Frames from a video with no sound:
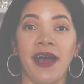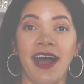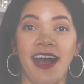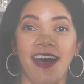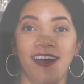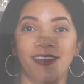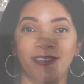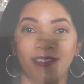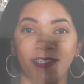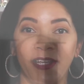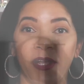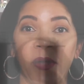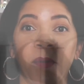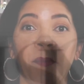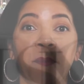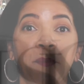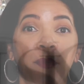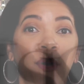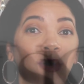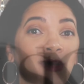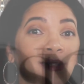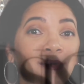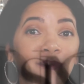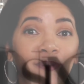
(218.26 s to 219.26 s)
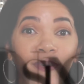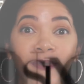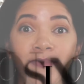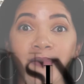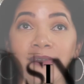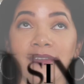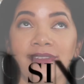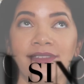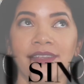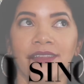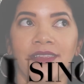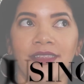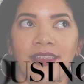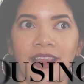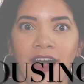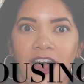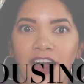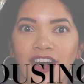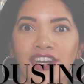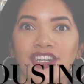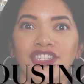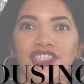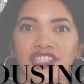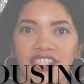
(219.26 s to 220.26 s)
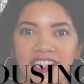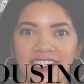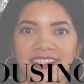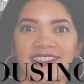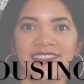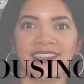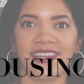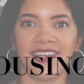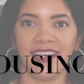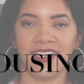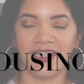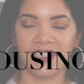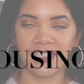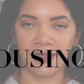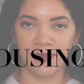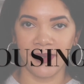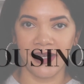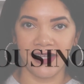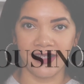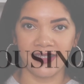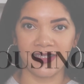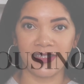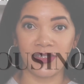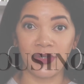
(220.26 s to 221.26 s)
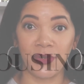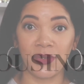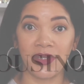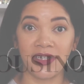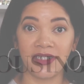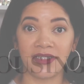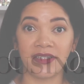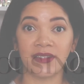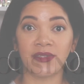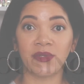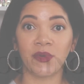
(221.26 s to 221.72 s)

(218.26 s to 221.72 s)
housing, most people's largest expense. So this is